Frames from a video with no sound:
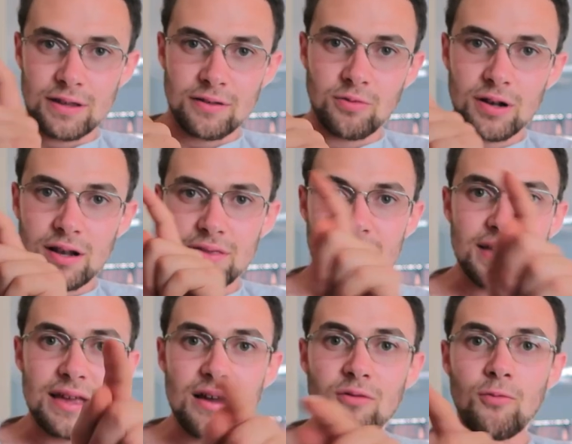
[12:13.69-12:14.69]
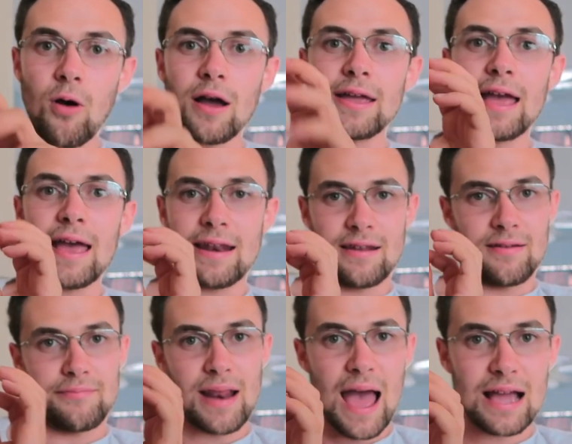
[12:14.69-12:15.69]
What does white and
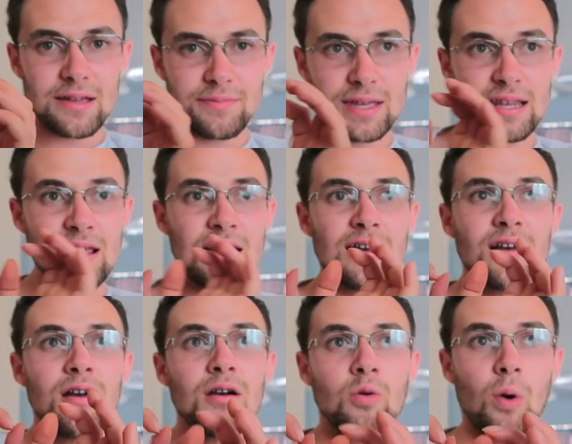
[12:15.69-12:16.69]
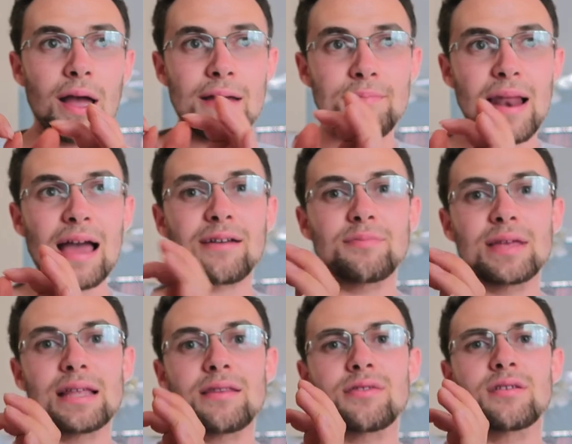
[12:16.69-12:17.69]
black mean? White and black
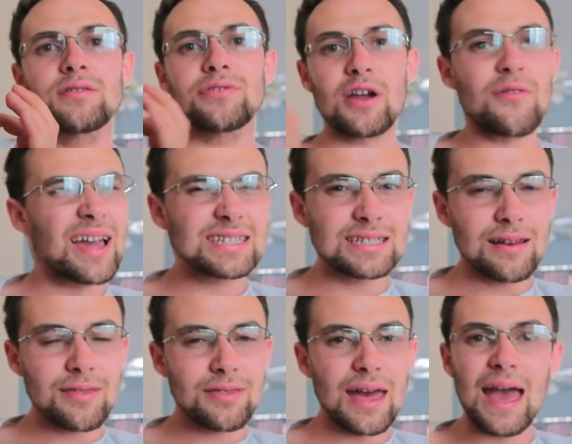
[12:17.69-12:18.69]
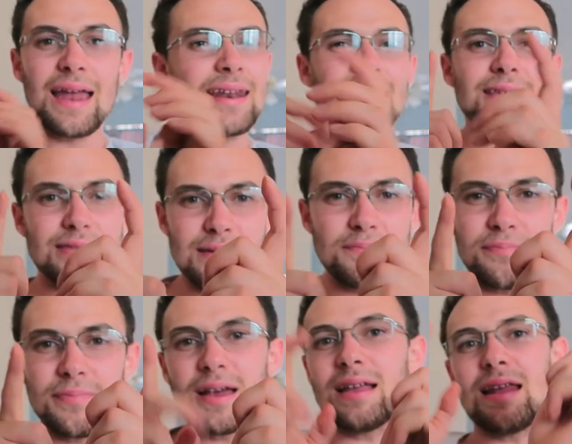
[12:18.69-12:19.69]
means directions. And
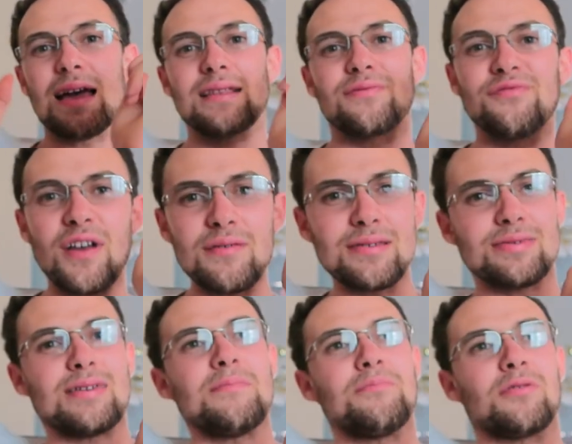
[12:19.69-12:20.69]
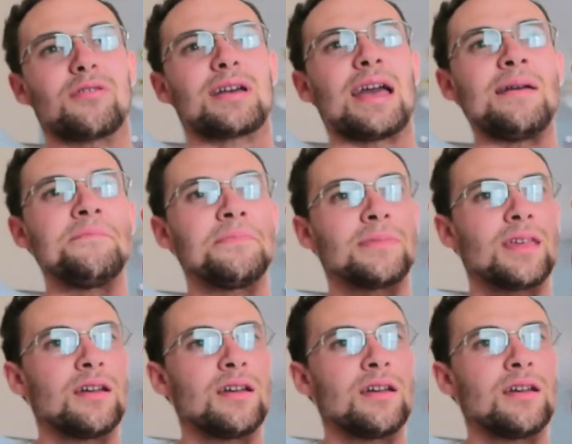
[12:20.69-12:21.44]
it's very simple, okay?